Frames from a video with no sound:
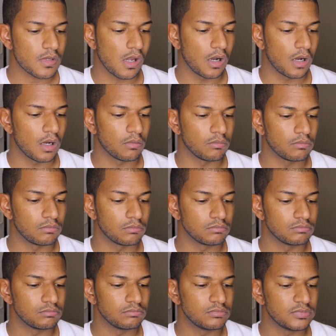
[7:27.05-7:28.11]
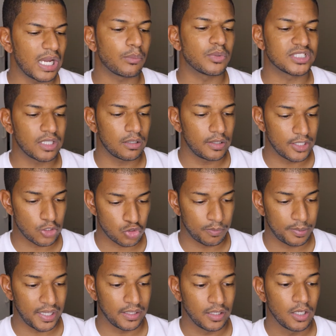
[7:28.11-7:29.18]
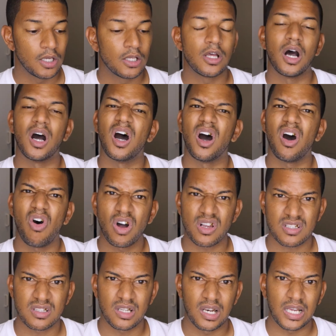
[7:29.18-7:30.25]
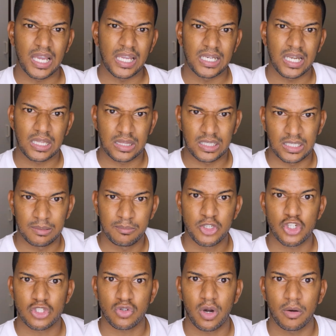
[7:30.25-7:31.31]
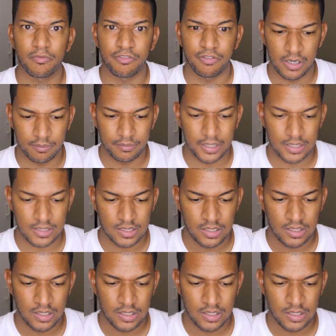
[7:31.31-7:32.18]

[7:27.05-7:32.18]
we still yet to play Arsenal again, I think. Let me just confirm that.